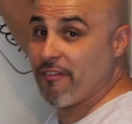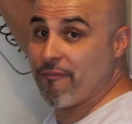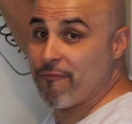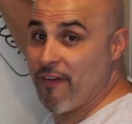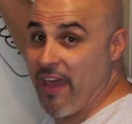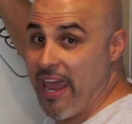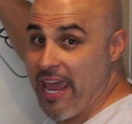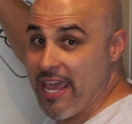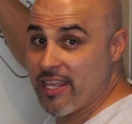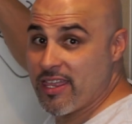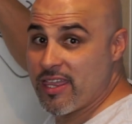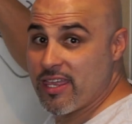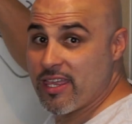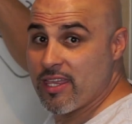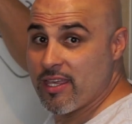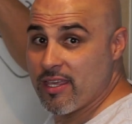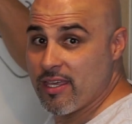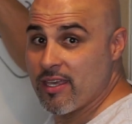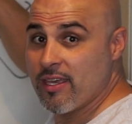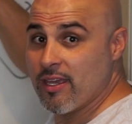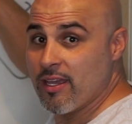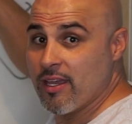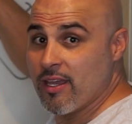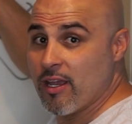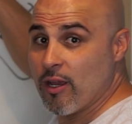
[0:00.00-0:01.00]
faith,
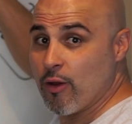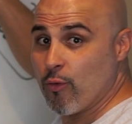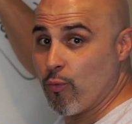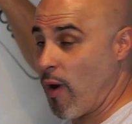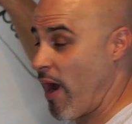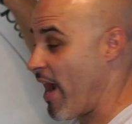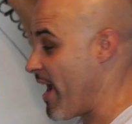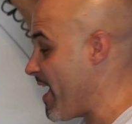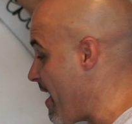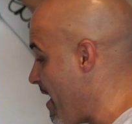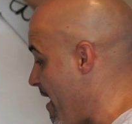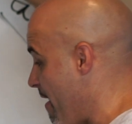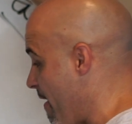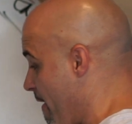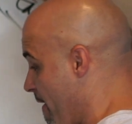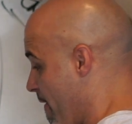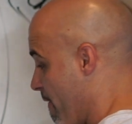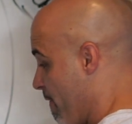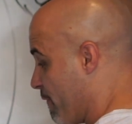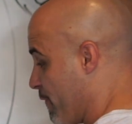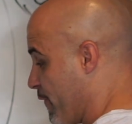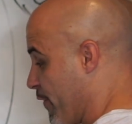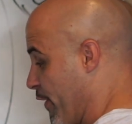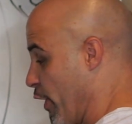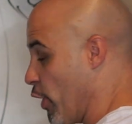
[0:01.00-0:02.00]
right?
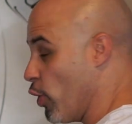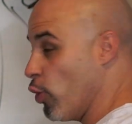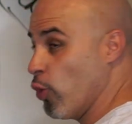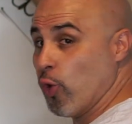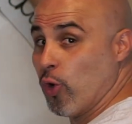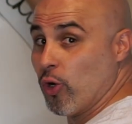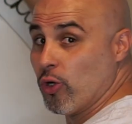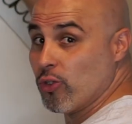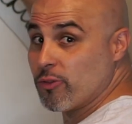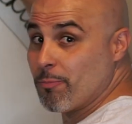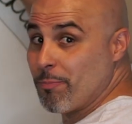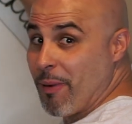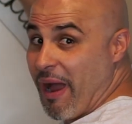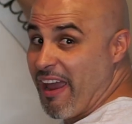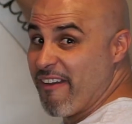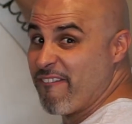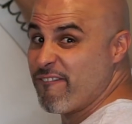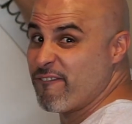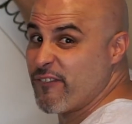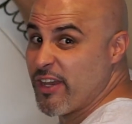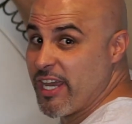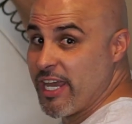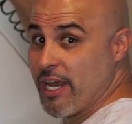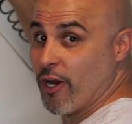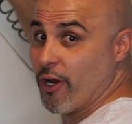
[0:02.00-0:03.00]
Fueled by
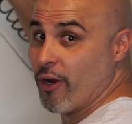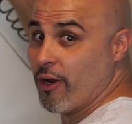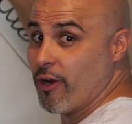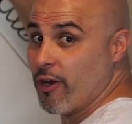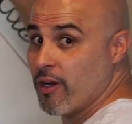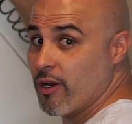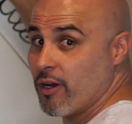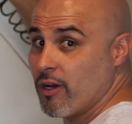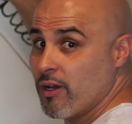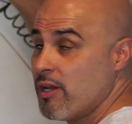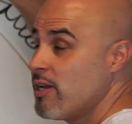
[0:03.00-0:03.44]
fear